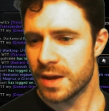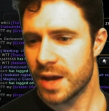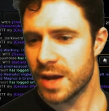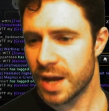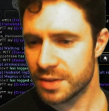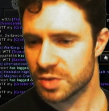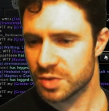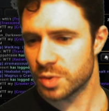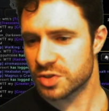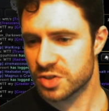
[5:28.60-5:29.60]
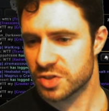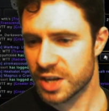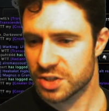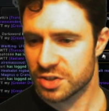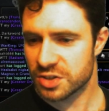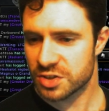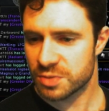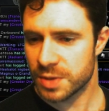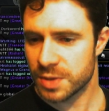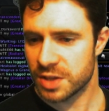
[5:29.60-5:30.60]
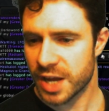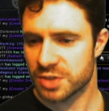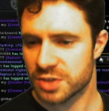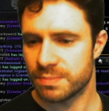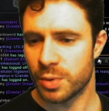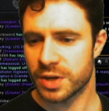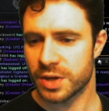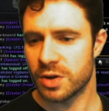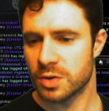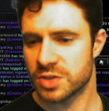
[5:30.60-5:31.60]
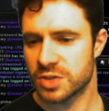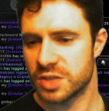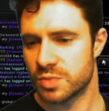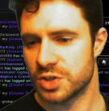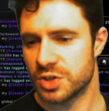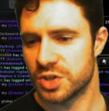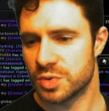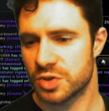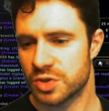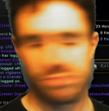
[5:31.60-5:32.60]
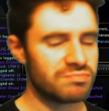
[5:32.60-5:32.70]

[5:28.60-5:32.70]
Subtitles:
And this one, slashes speed. The action point cost is reduced.